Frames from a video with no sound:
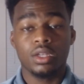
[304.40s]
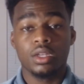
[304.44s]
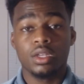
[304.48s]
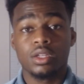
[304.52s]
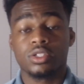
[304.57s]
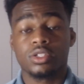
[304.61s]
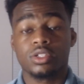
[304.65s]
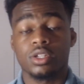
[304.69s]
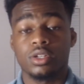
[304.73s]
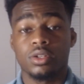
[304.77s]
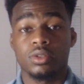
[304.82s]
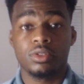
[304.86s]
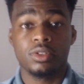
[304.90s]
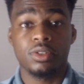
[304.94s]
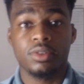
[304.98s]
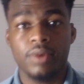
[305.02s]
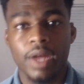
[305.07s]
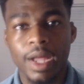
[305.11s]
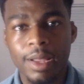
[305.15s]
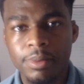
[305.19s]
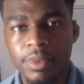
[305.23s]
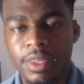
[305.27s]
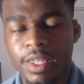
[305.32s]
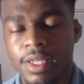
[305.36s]
So to
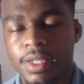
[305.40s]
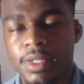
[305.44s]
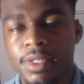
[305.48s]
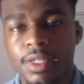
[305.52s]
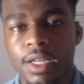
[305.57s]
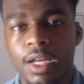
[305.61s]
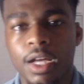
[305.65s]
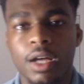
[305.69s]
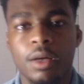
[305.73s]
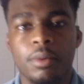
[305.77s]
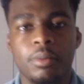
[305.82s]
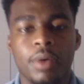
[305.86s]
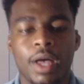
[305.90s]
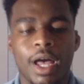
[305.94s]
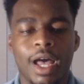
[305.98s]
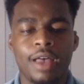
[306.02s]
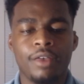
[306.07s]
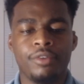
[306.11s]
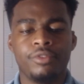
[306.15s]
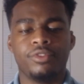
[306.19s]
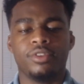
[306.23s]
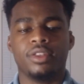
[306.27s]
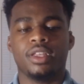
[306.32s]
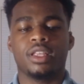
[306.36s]
wrap things up,
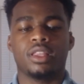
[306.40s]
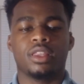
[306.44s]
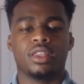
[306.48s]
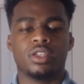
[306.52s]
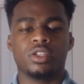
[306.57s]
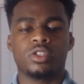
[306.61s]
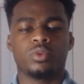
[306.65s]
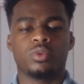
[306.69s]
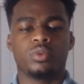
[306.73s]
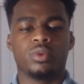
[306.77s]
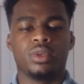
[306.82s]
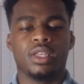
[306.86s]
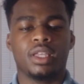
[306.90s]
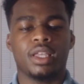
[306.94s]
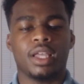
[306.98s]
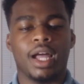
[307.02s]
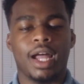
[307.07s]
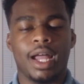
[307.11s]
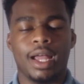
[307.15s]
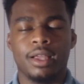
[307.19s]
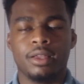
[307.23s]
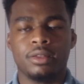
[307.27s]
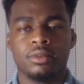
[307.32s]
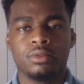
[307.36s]
I feel like this week
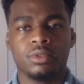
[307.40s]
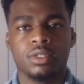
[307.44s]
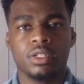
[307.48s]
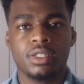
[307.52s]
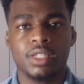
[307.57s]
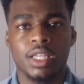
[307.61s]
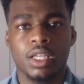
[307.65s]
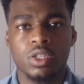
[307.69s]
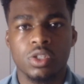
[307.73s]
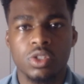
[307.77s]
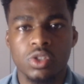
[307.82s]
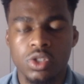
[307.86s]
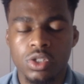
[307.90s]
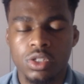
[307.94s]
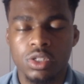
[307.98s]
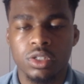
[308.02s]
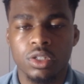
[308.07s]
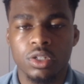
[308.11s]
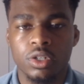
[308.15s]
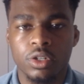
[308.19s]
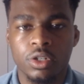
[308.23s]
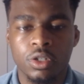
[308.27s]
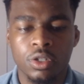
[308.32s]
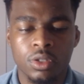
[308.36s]
I essentially just
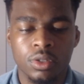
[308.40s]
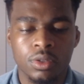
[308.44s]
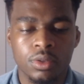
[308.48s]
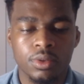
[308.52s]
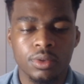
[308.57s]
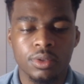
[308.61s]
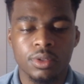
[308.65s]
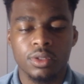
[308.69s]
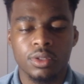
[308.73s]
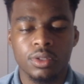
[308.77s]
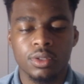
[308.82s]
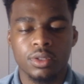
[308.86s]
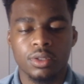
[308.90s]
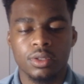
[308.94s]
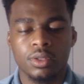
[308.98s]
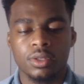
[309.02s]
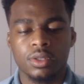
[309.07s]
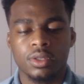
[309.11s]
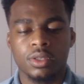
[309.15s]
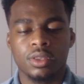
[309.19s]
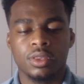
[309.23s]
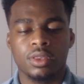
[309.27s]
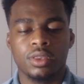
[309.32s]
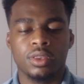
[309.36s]
learned
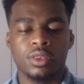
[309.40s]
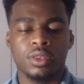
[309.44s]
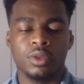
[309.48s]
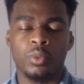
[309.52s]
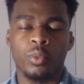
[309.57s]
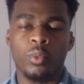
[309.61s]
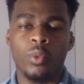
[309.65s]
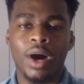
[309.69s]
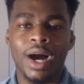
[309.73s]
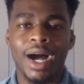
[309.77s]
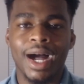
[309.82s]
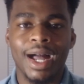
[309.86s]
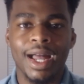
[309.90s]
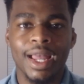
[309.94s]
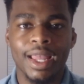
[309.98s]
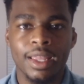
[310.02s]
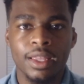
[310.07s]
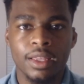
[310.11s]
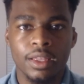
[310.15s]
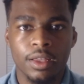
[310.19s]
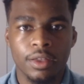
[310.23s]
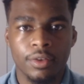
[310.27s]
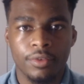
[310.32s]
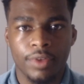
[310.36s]
the why
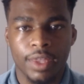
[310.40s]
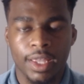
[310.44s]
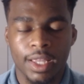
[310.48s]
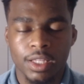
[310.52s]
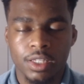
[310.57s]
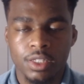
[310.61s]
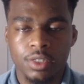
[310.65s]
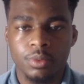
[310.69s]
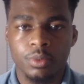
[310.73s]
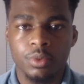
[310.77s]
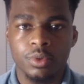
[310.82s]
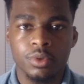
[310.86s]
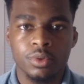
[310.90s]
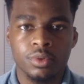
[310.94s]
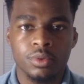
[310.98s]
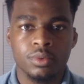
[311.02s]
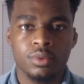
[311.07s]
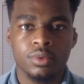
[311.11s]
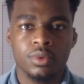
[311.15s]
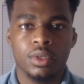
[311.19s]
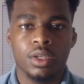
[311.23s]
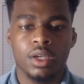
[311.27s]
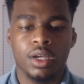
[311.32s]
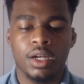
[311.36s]
of Ansible.
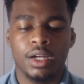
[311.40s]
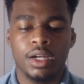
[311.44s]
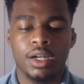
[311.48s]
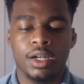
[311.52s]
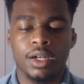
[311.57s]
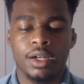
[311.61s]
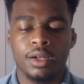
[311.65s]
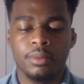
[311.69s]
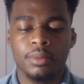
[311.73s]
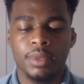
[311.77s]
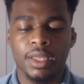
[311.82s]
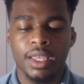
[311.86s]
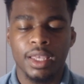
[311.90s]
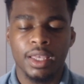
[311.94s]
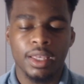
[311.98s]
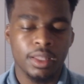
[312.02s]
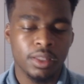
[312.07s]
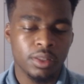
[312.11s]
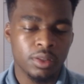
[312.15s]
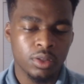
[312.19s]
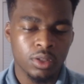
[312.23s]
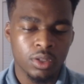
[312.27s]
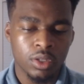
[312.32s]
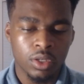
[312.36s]

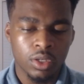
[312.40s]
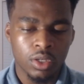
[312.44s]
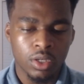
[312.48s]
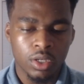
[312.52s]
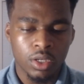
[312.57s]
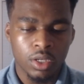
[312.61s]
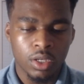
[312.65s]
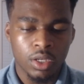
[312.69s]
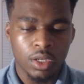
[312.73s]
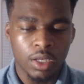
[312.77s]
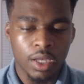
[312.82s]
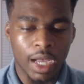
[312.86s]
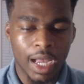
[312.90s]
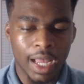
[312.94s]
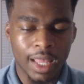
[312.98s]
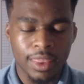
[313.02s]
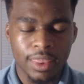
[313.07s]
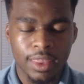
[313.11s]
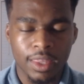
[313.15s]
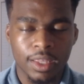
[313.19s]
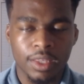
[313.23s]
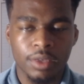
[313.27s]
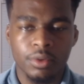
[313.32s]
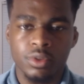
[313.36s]
And I
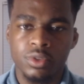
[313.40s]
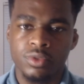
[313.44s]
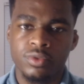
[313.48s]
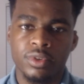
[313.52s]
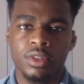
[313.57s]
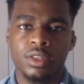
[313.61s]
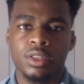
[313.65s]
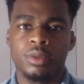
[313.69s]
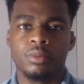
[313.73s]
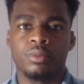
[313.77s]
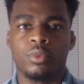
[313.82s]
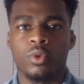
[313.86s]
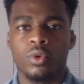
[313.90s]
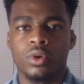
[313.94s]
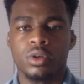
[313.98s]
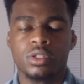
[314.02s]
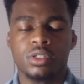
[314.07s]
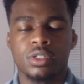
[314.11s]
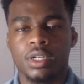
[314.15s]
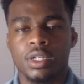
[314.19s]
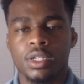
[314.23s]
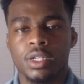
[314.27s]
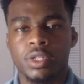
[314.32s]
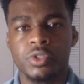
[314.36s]
think it was really
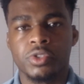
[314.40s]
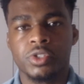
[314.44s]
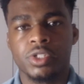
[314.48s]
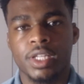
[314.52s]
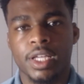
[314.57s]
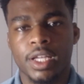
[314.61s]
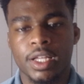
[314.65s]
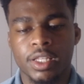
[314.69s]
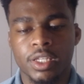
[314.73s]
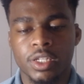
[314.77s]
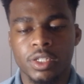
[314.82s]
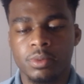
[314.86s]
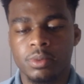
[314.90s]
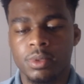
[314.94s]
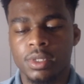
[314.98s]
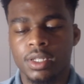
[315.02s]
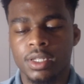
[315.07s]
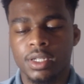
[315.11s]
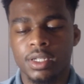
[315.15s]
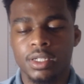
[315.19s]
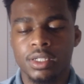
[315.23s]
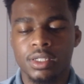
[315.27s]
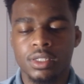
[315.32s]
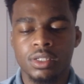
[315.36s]
important to understand this
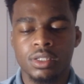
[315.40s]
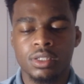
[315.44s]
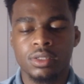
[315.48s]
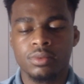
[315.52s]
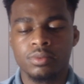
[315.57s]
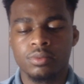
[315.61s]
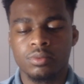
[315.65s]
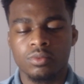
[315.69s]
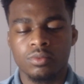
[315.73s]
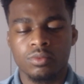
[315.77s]
because